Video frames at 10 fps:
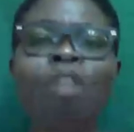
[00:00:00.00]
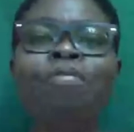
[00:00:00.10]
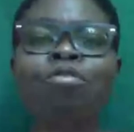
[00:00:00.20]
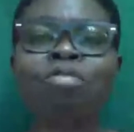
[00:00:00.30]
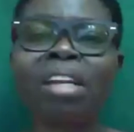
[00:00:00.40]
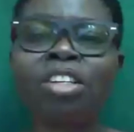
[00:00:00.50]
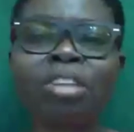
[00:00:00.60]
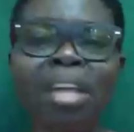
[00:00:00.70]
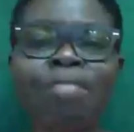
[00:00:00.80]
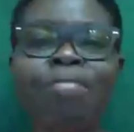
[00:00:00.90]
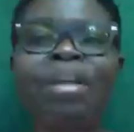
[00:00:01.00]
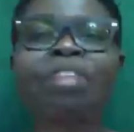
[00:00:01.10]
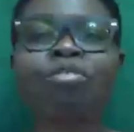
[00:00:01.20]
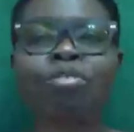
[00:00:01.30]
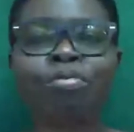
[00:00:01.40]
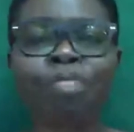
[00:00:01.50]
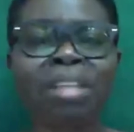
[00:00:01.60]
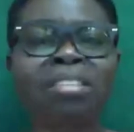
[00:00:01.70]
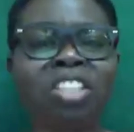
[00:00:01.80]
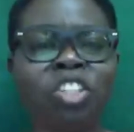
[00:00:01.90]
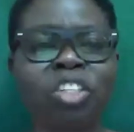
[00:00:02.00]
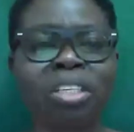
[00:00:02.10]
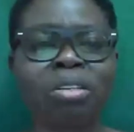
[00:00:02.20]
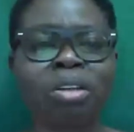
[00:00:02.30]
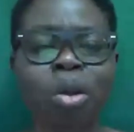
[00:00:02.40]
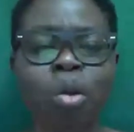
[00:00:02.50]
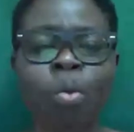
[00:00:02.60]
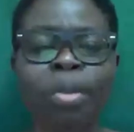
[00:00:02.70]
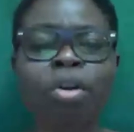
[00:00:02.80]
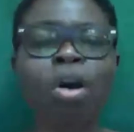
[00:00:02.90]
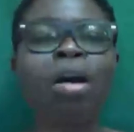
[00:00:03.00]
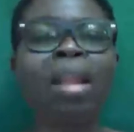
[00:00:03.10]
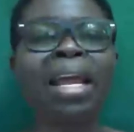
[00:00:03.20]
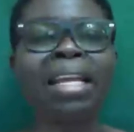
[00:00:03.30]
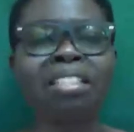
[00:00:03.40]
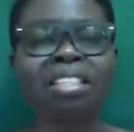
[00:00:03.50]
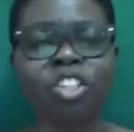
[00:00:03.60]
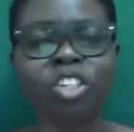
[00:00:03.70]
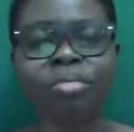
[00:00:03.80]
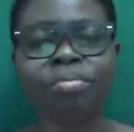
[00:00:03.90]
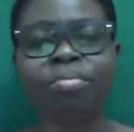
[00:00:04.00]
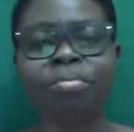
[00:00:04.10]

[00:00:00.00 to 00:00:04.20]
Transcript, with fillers: of traditional face-to-face teaching with online teaching.